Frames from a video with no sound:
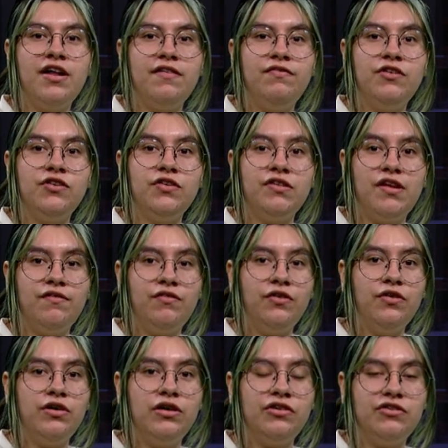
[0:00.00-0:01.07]
after
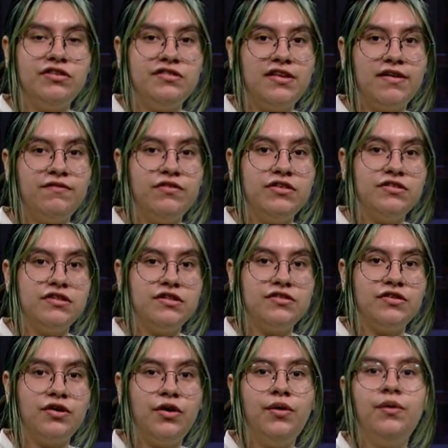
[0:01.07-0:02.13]
several hungry San
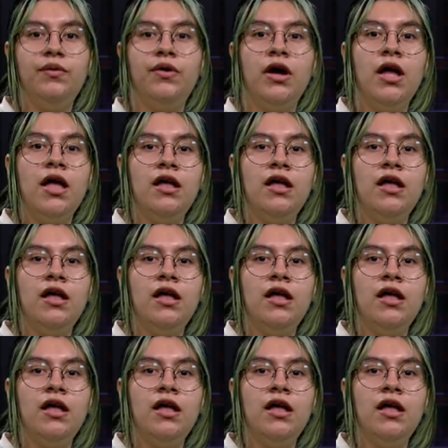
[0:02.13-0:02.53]
Francisco